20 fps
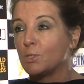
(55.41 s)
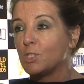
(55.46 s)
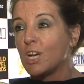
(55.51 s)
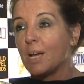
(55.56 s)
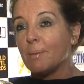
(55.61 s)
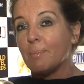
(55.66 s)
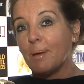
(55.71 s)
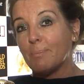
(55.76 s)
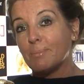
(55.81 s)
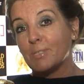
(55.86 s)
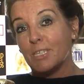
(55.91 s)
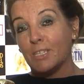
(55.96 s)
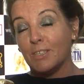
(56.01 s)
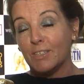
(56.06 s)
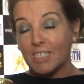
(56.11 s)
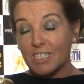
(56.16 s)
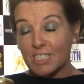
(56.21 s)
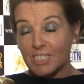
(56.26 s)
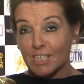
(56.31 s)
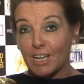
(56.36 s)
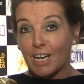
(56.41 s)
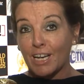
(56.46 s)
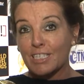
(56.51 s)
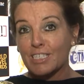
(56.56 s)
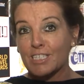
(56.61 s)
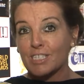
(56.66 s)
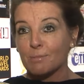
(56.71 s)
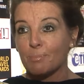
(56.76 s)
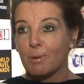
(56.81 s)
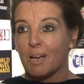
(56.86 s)
which I'm absolutely
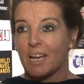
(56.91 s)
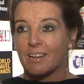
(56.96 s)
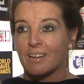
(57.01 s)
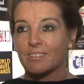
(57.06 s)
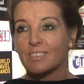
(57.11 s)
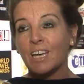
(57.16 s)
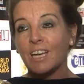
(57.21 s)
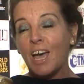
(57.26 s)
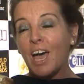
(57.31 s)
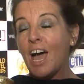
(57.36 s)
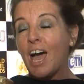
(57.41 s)
delighted about.